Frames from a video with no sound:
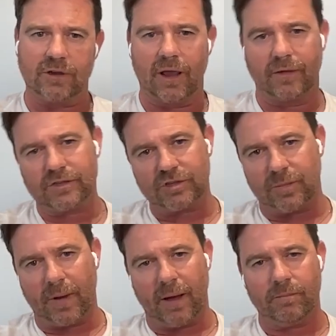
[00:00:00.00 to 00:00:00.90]
I understood
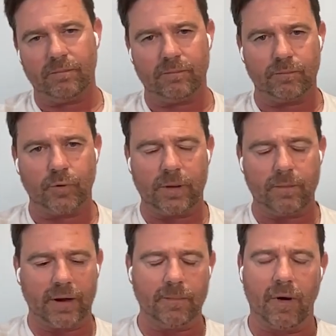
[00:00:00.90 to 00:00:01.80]
about putting
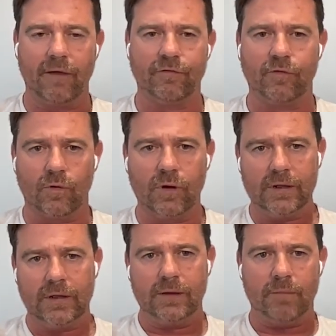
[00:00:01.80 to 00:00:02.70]
money by for
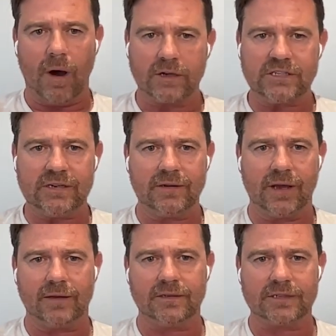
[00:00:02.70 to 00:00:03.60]
marketing,
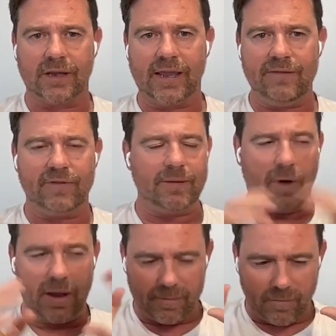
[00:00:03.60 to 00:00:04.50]
and uh, even in
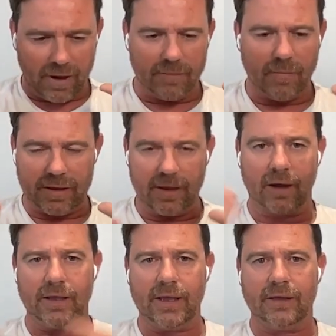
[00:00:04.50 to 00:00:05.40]
my in my in my young
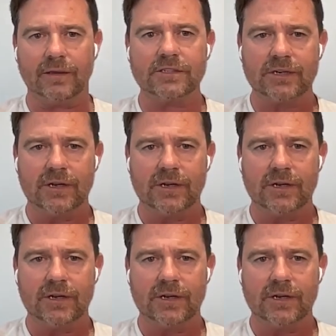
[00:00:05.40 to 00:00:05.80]
years,